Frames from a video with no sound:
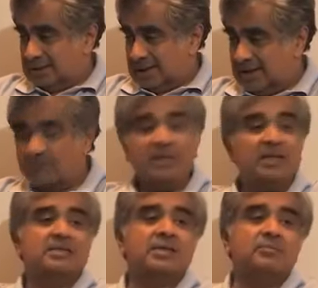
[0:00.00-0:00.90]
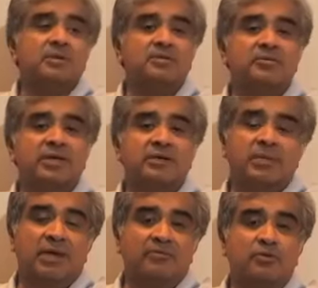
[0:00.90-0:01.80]
There have been examples where,
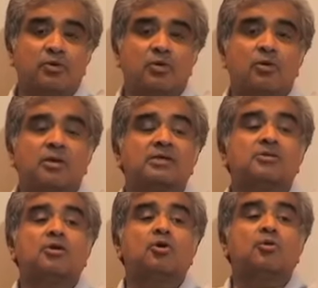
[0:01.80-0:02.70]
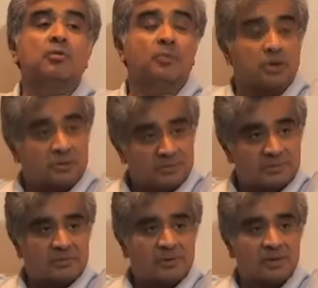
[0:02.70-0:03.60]
in my view, the court has gone overboard.
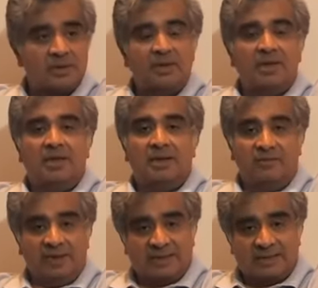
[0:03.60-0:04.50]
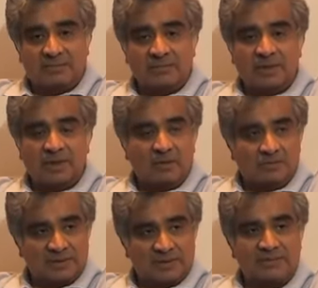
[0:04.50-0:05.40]
And one example I
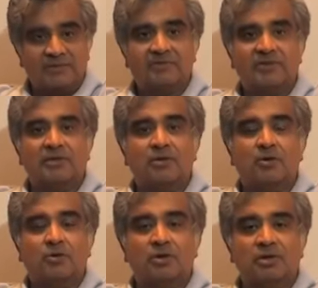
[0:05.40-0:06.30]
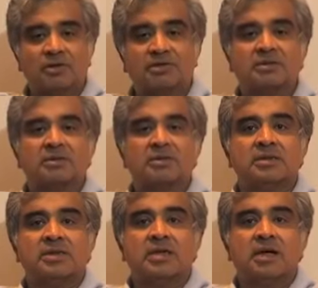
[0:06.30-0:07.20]
always give is where the court ordered
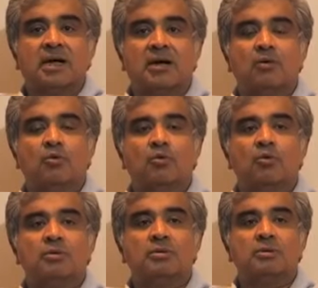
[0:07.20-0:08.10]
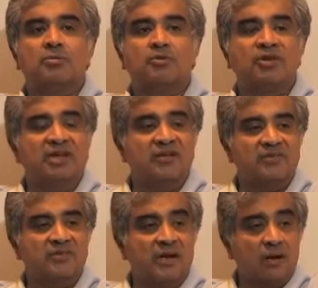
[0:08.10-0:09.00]
how the
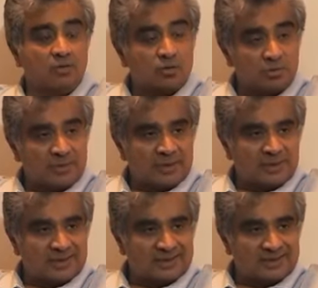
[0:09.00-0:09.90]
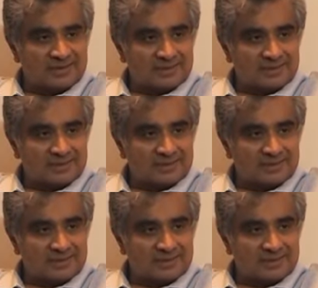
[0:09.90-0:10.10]
proceedings in the house should be conducted.